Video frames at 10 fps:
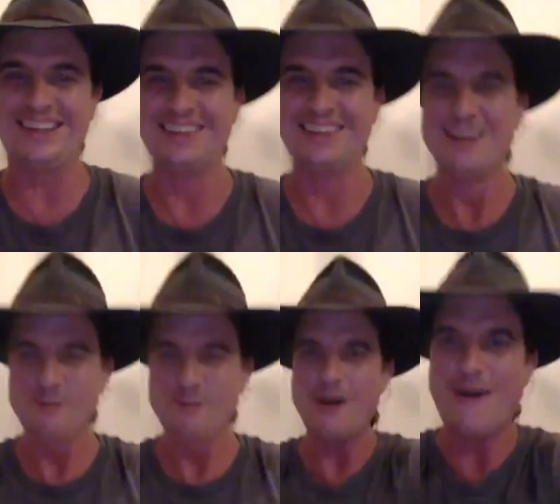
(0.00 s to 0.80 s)

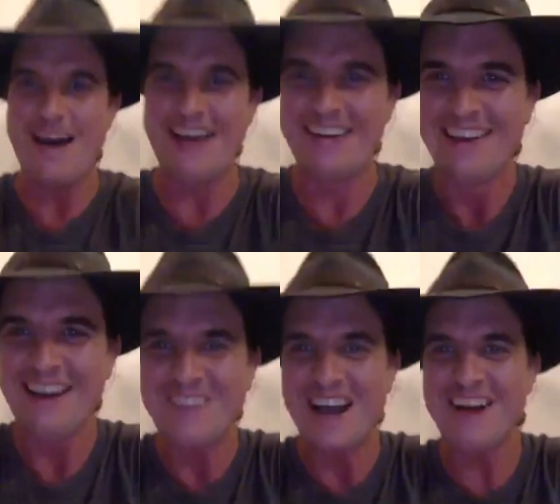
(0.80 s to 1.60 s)
well,
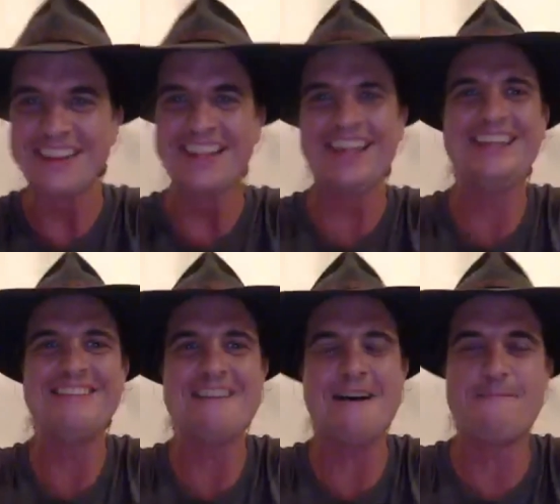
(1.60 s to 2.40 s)
apparently,
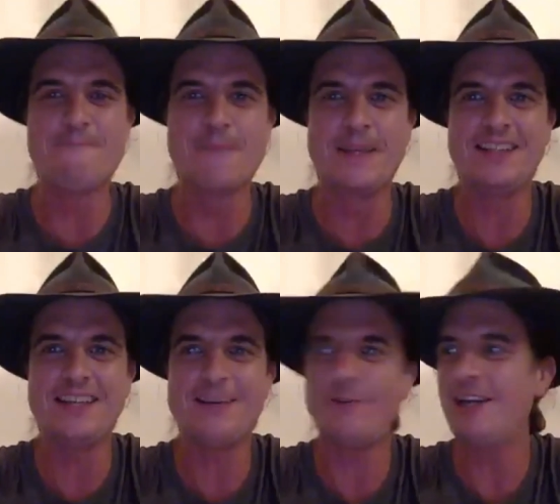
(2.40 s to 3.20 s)
um, yeah,
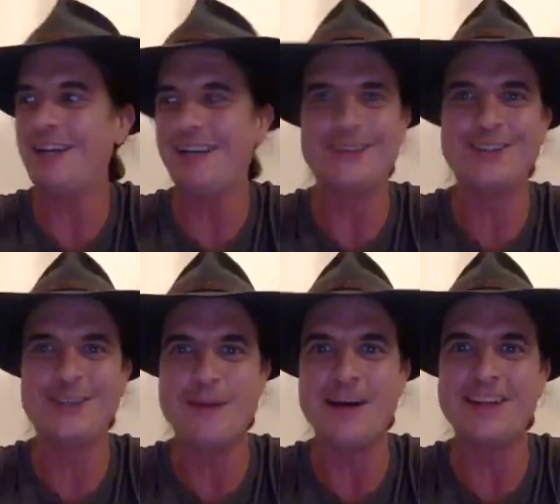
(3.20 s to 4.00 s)
we don't go too
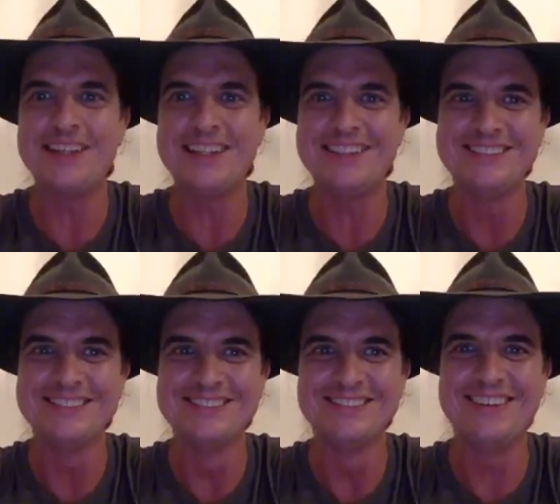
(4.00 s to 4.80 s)
badly.
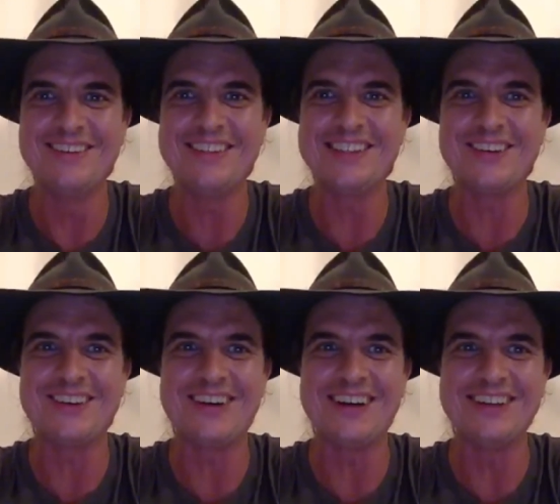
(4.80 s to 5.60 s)
We, we did
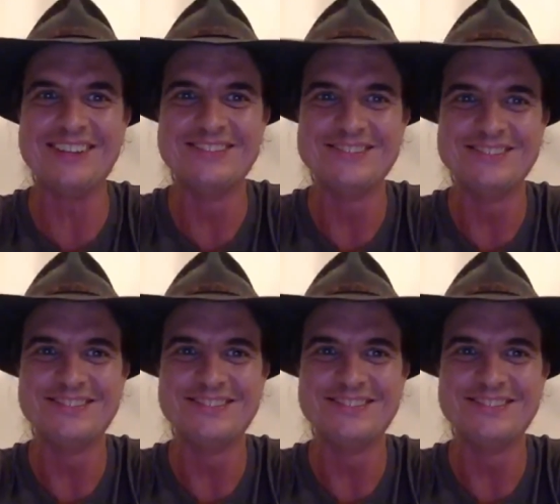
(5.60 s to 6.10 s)
all right. Go